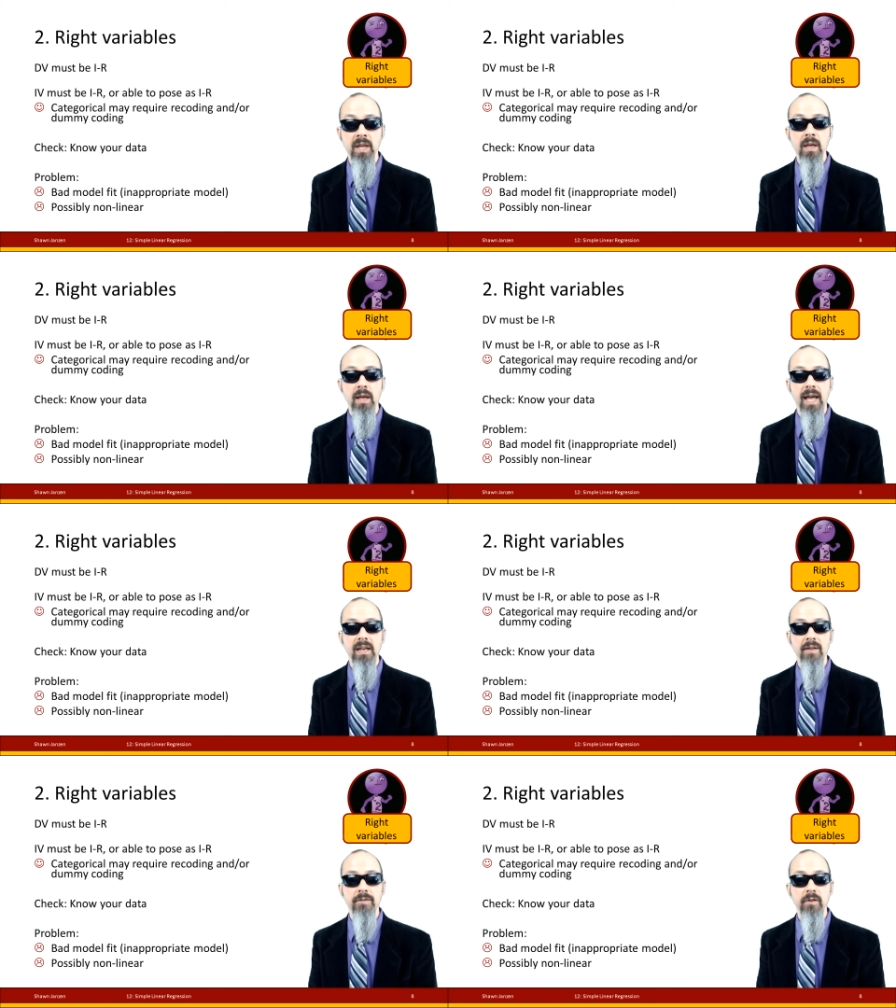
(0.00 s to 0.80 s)
And
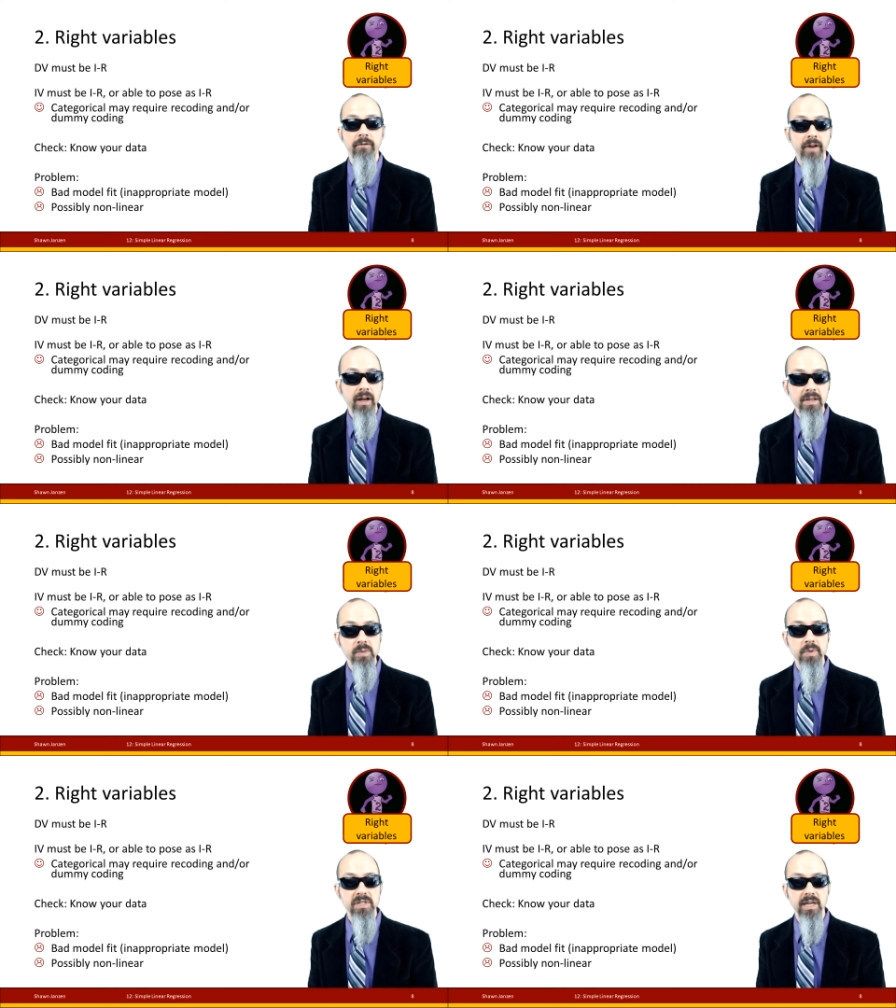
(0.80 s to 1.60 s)
if you fail this
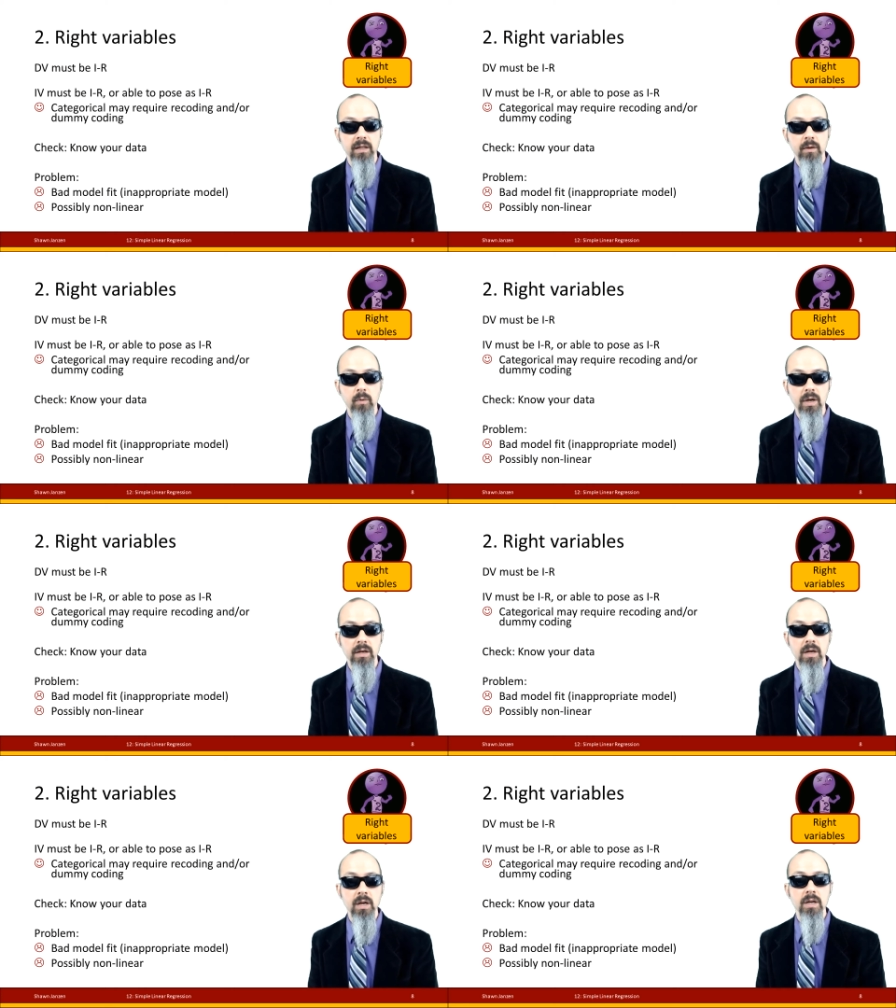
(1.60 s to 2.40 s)
particular one,
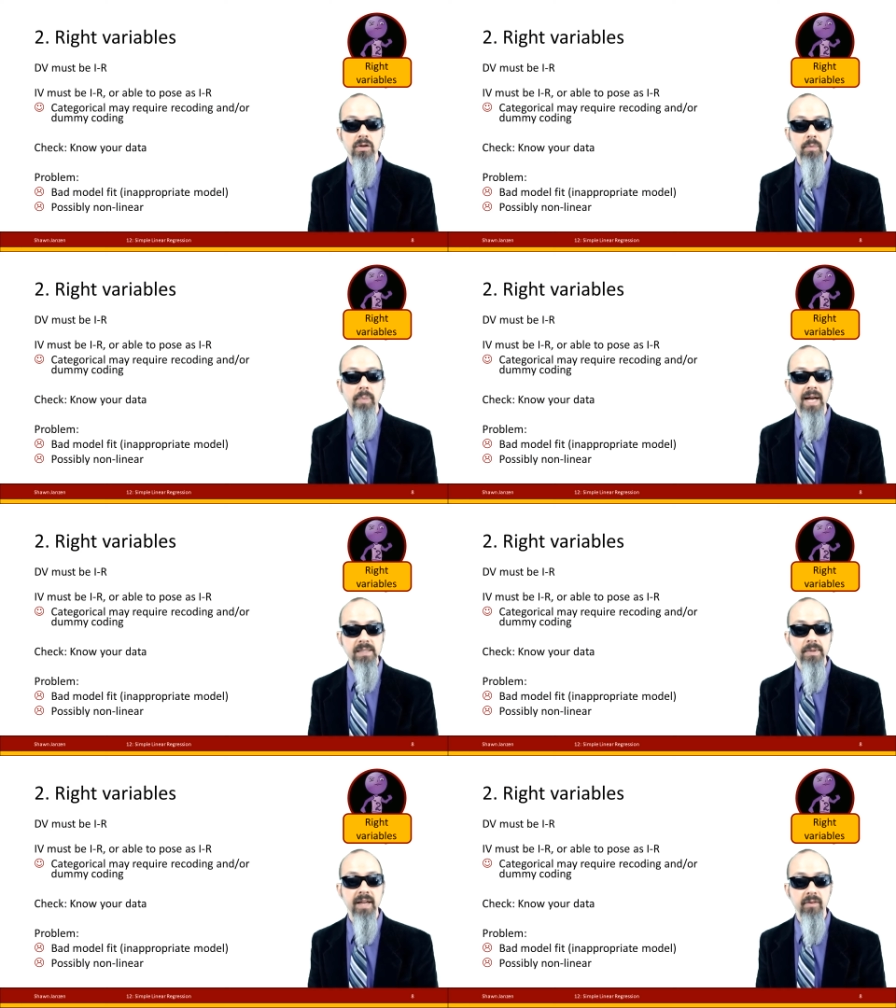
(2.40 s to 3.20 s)
you could
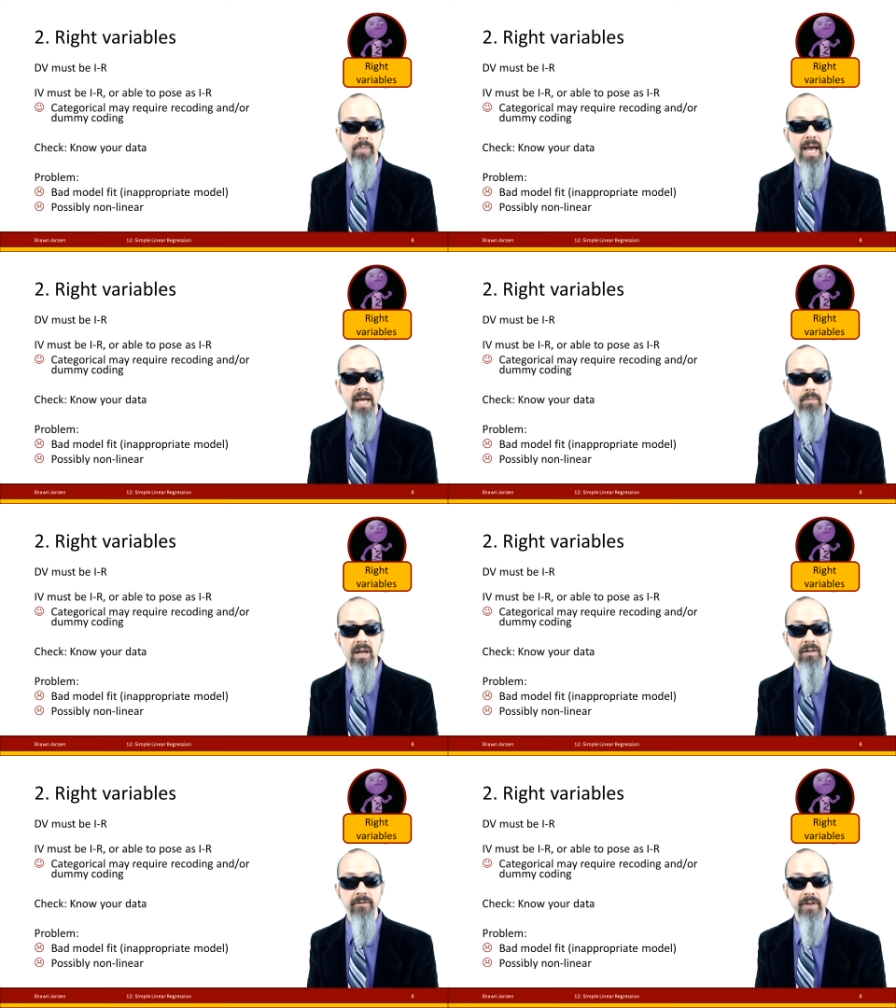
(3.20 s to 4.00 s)
possibly have a bad
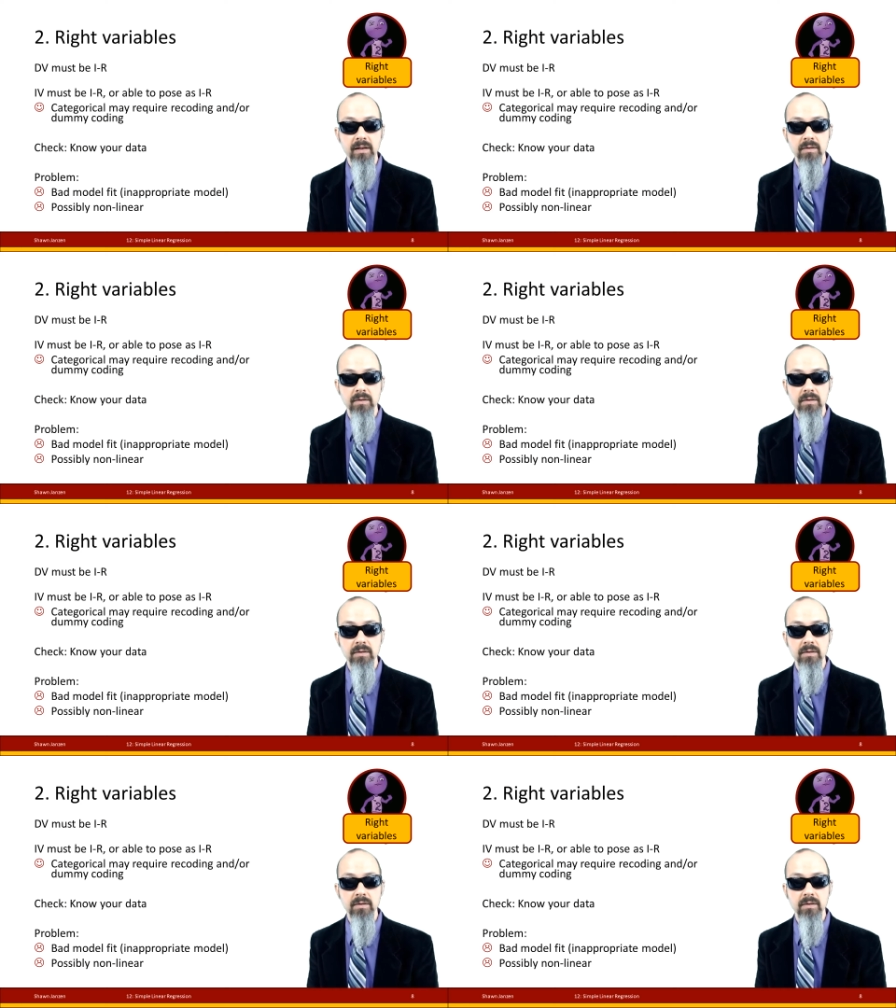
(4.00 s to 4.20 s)
model fit.